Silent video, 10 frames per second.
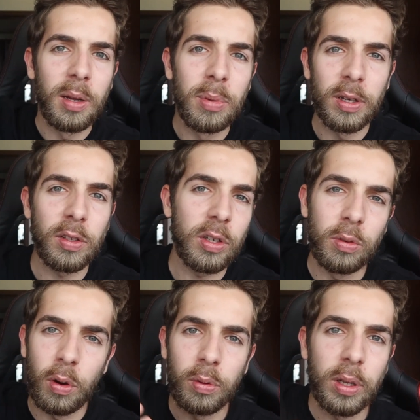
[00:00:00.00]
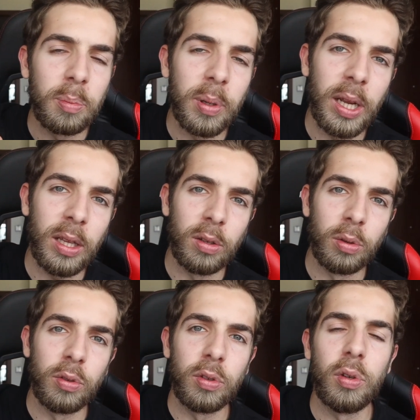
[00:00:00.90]
but you're only paying
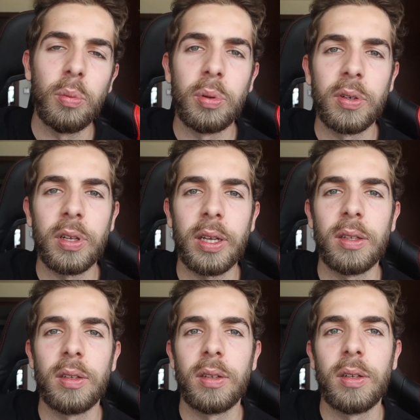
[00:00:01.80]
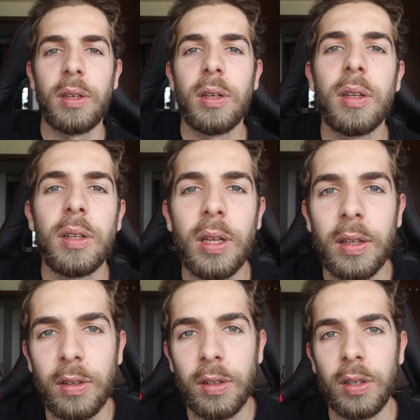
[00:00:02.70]
those 2%
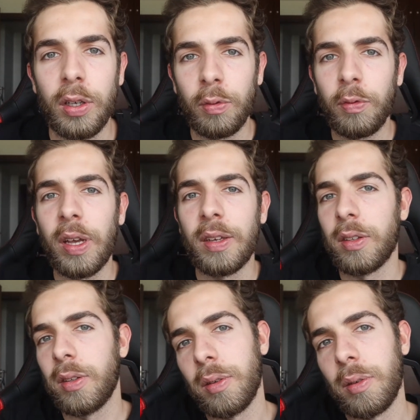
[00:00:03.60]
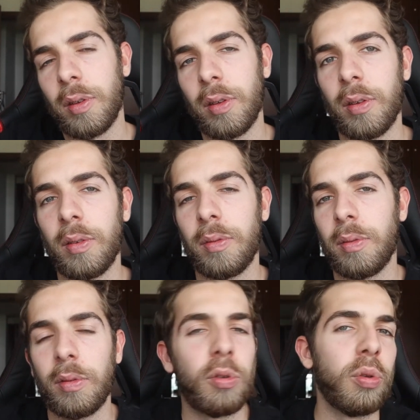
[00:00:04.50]
that you fixed
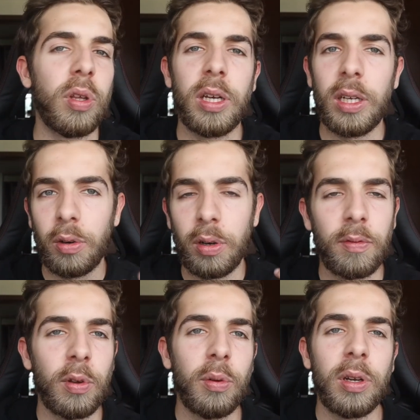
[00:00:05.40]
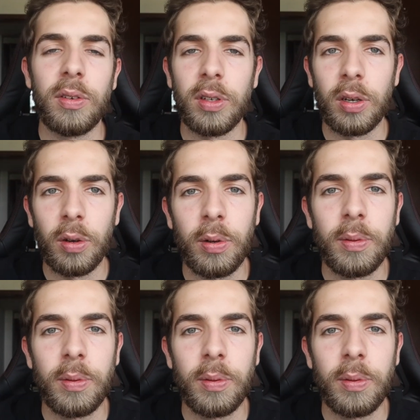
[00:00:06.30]
today or a few years ago.